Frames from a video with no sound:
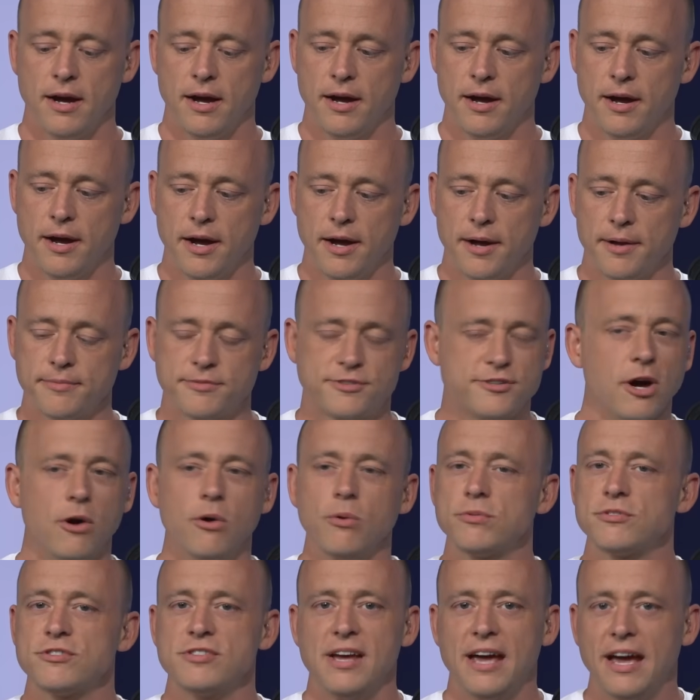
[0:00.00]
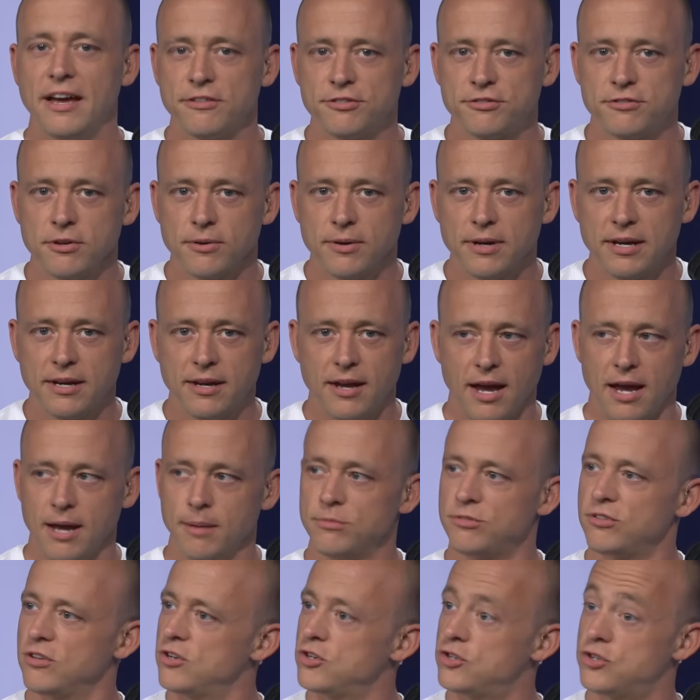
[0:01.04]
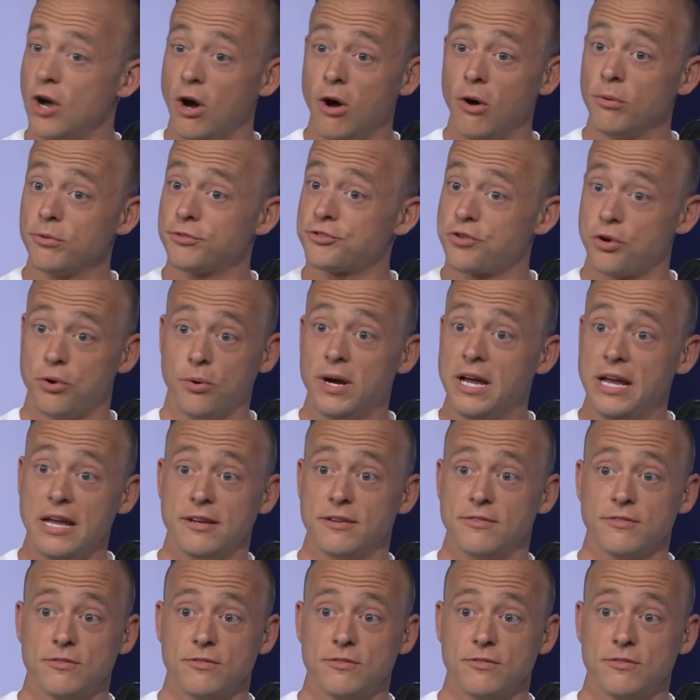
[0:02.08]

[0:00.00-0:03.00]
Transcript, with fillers: Uh, don't text during games. Don't tweet